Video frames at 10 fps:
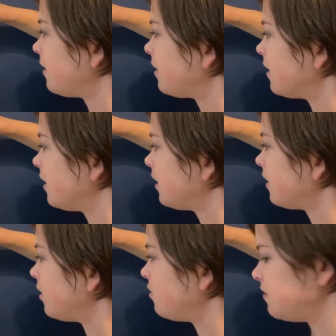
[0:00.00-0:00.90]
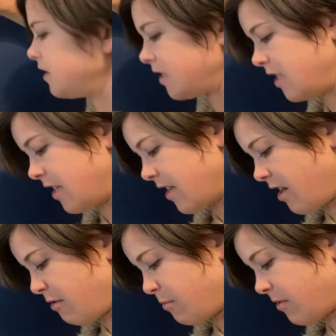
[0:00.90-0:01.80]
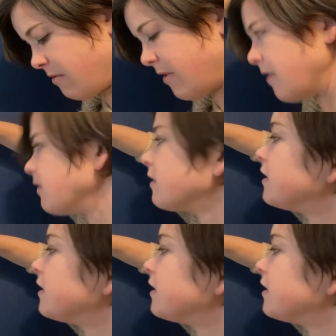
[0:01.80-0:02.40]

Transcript: a little orangey cup around the